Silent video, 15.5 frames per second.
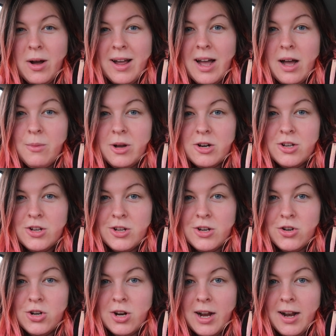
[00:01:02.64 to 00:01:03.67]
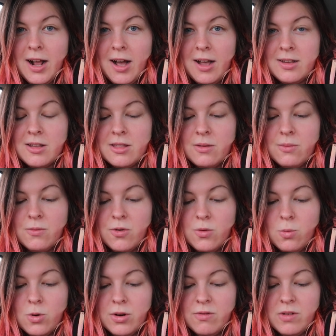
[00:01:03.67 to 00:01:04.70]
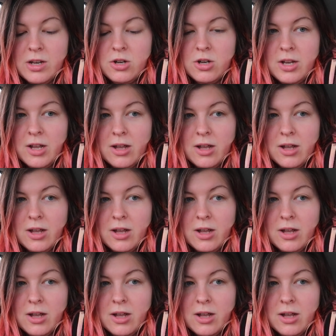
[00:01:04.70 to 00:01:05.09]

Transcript: but I am actually gonna try and ask them for one of each